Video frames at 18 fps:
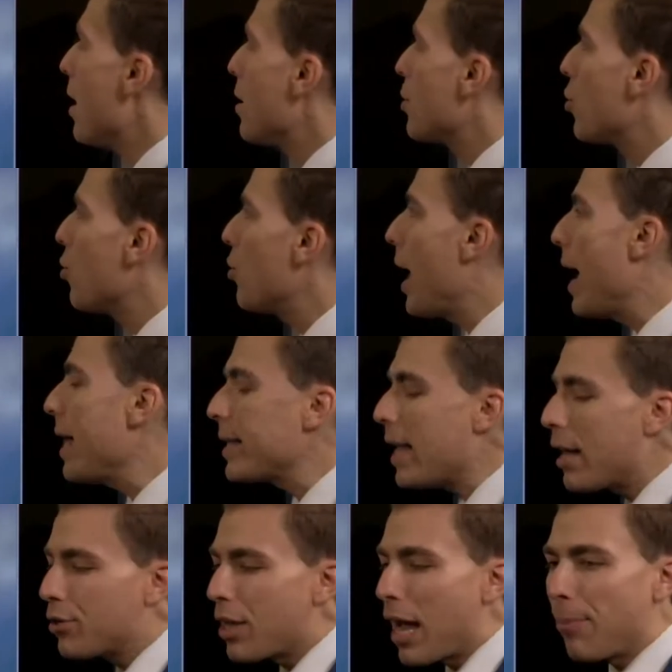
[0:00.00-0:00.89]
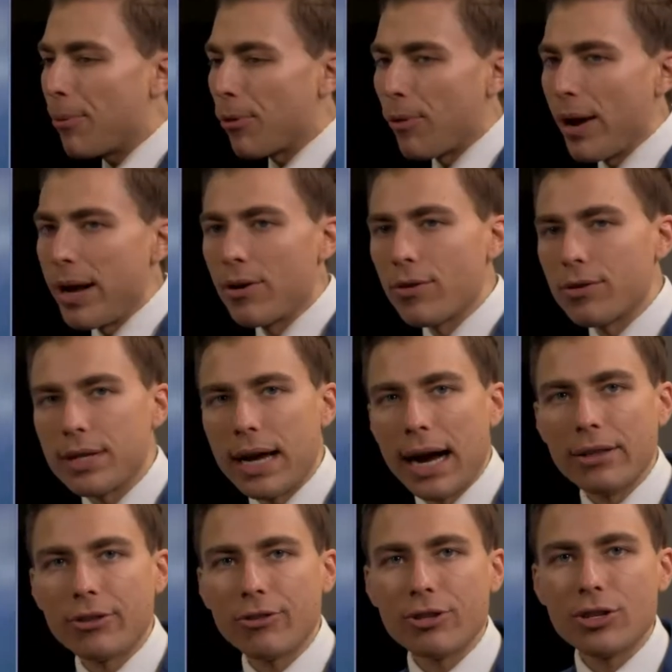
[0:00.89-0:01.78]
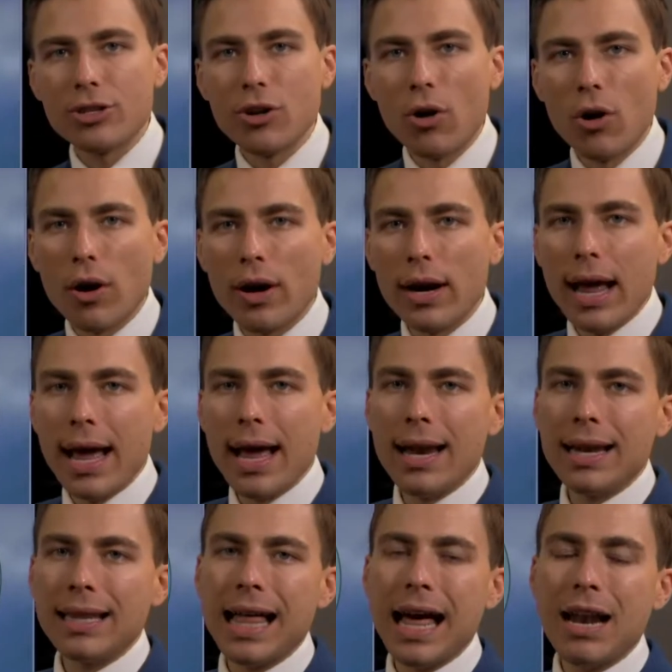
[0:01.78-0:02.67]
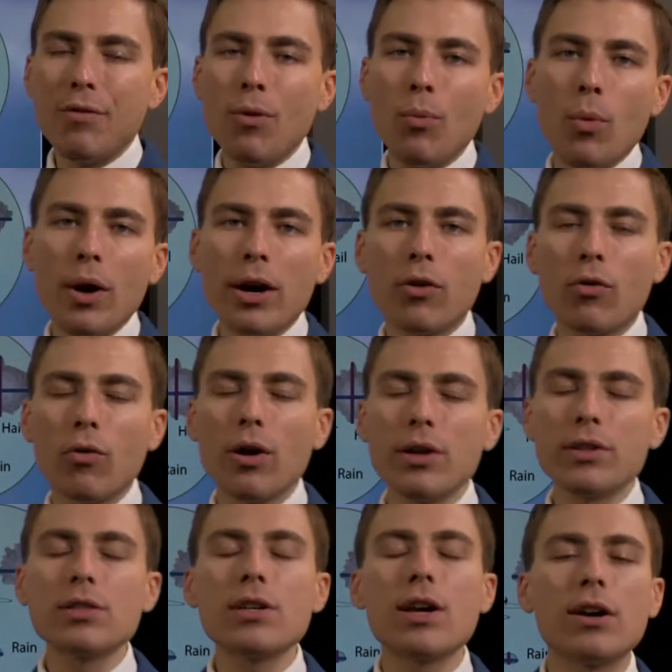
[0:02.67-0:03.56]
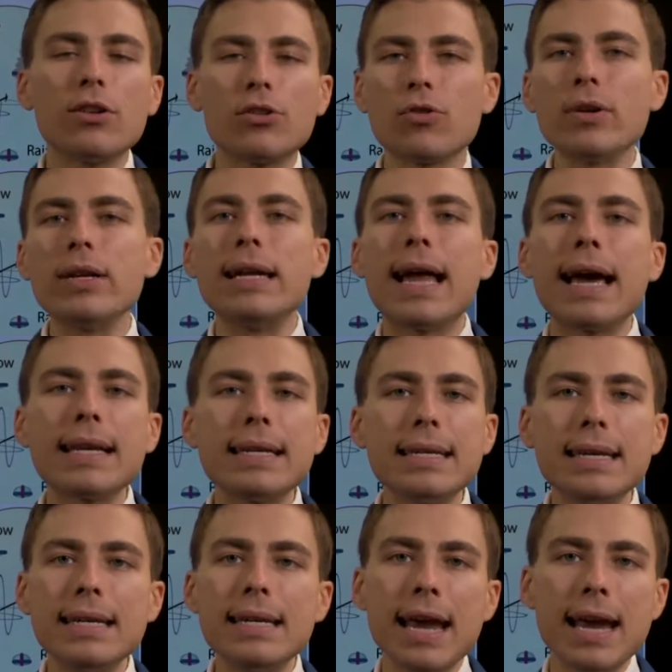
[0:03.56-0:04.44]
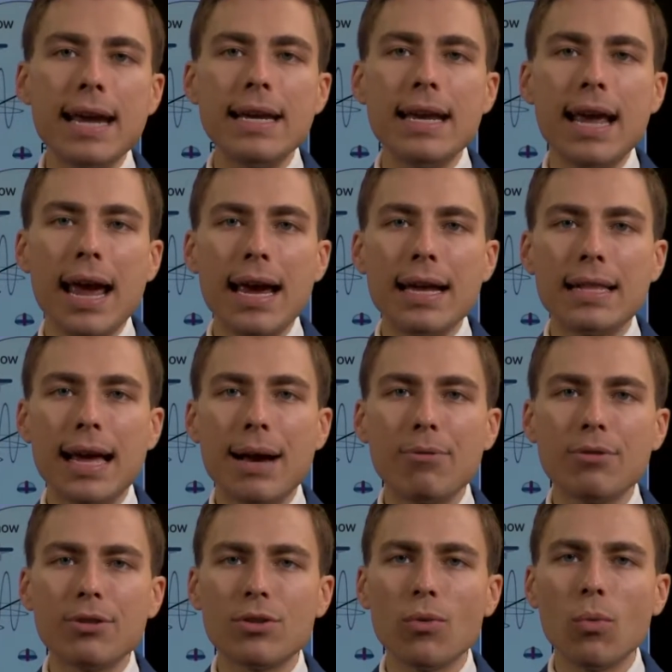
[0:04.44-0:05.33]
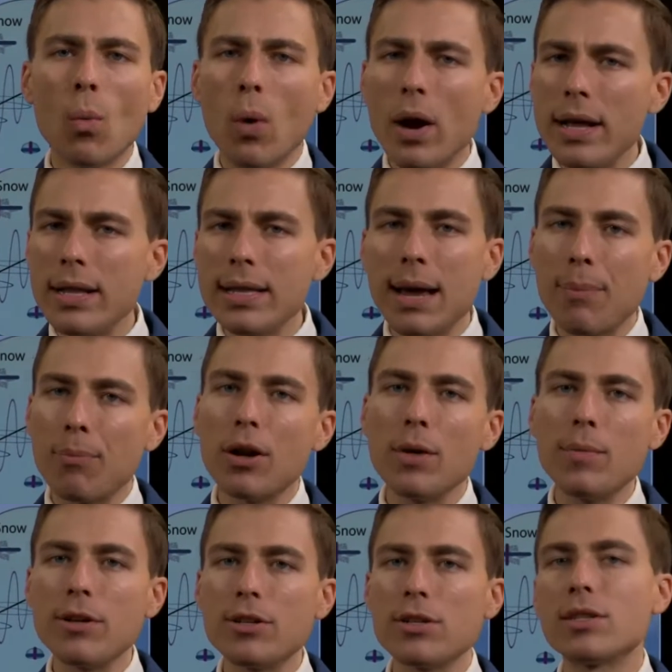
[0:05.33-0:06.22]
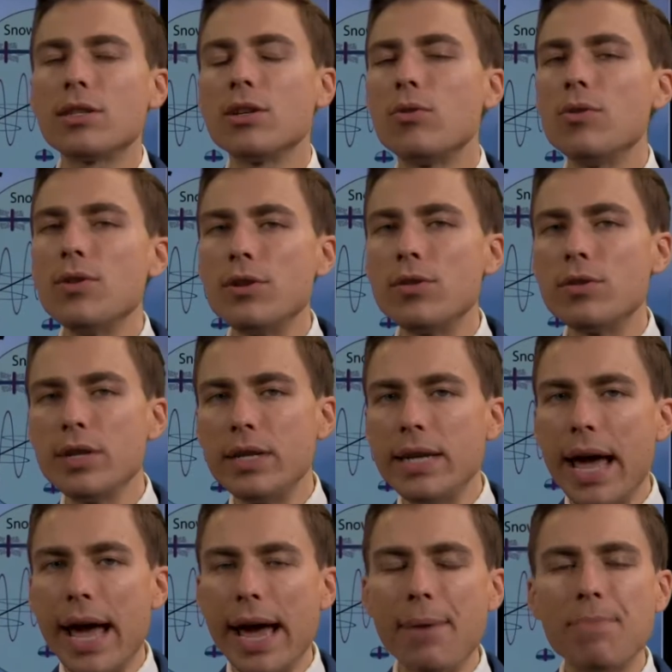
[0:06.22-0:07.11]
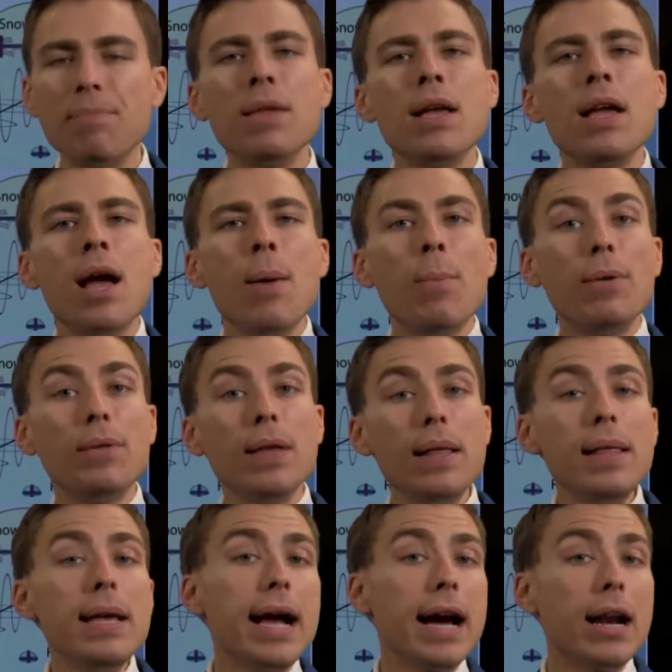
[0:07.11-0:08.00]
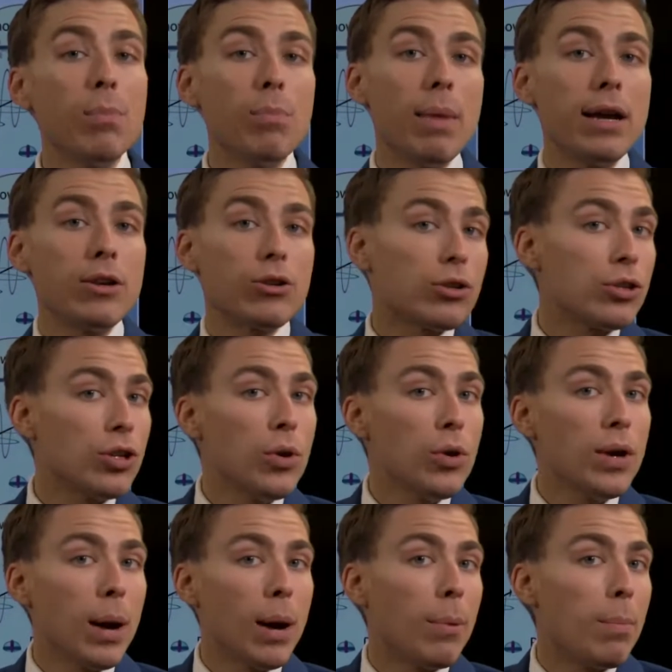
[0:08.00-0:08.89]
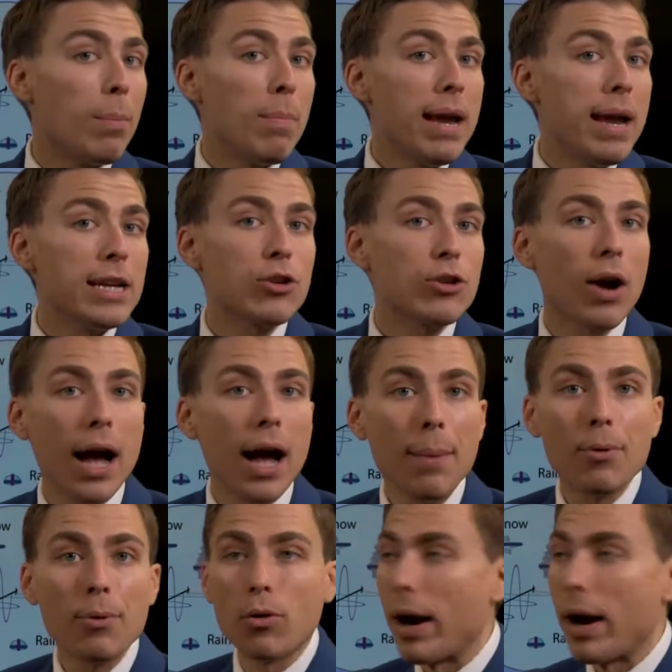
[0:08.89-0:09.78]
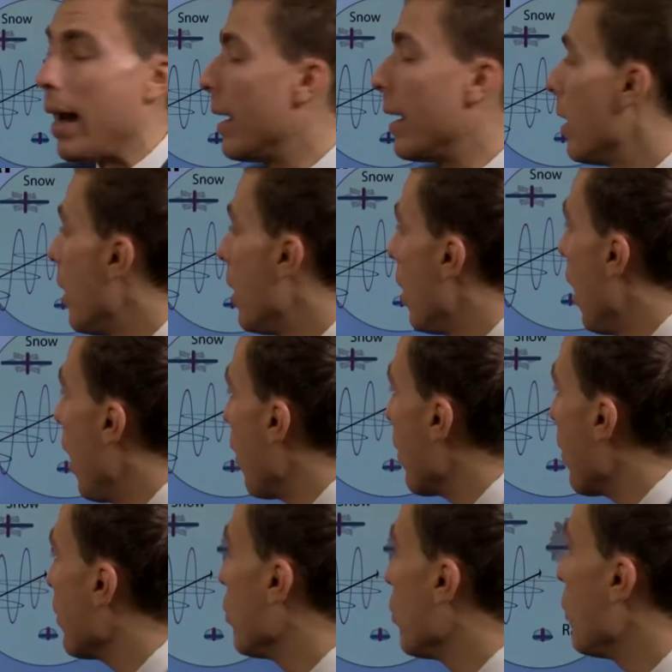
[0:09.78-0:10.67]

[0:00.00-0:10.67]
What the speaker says: So that's how Doppler radars got their start, and a lot of them went across the country in 1988. That was the one that pretty much is still in use today. But then they got a major tune-up, a major upgrade around